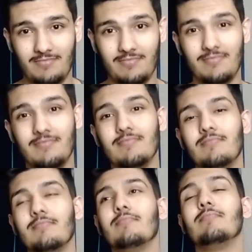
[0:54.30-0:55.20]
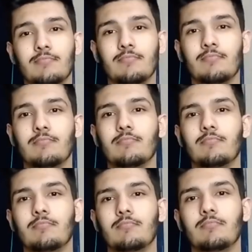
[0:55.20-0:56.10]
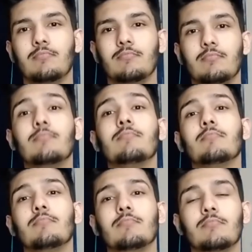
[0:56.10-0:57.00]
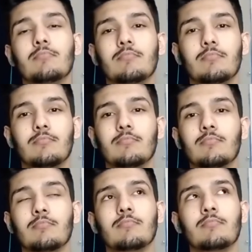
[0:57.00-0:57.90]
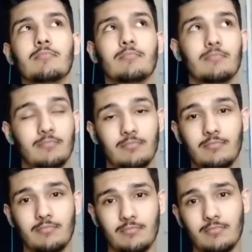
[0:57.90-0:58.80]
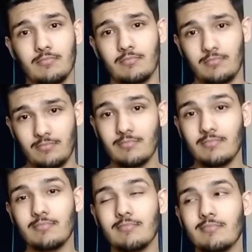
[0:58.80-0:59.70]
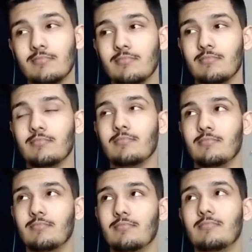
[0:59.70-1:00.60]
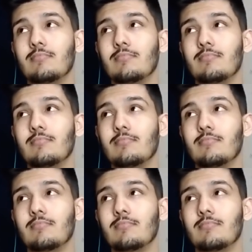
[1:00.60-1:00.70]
This person isn't speaking.